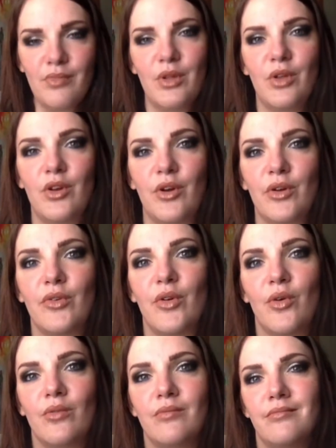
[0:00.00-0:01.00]
You know, you
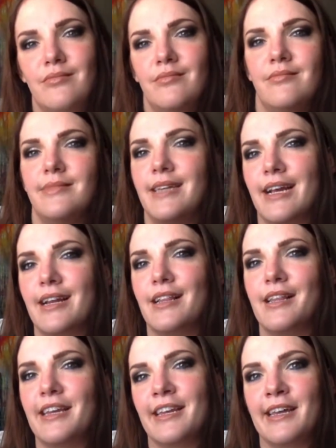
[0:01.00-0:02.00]
don't
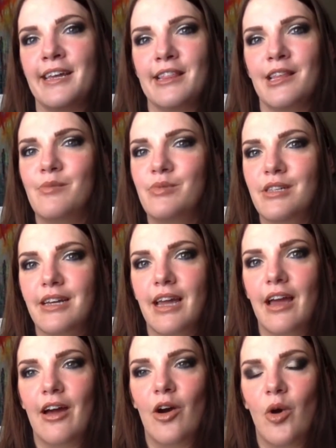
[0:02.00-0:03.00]
technically need lipstick
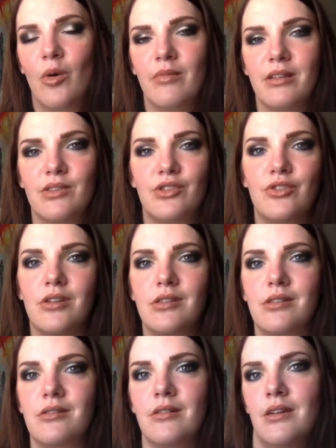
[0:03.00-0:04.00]
at home, it's
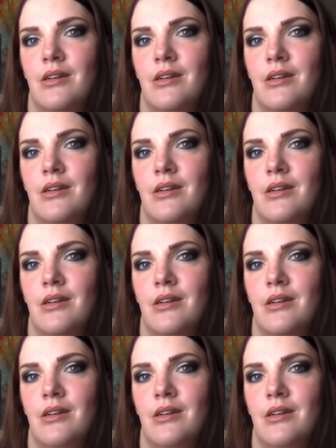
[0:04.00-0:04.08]
just